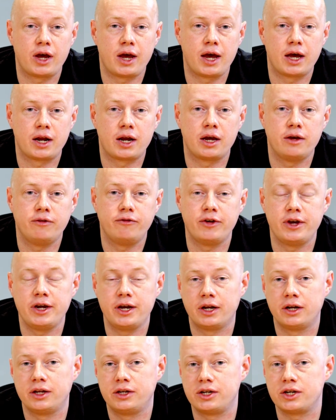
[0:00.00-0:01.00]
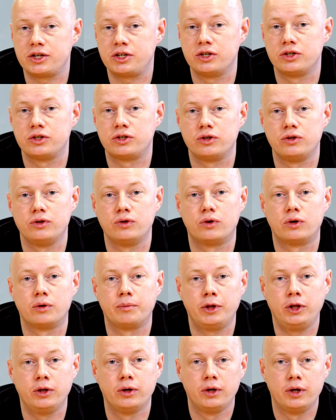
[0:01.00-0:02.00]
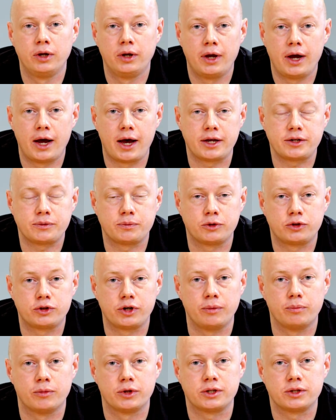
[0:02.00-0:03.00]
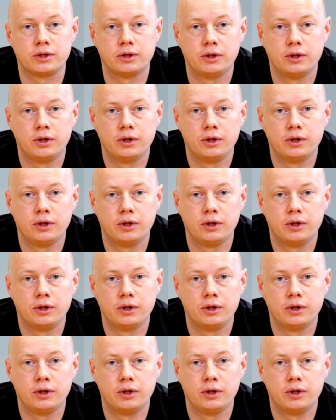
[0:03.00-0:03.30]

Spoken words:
NIV in addition to normal asthma treatment.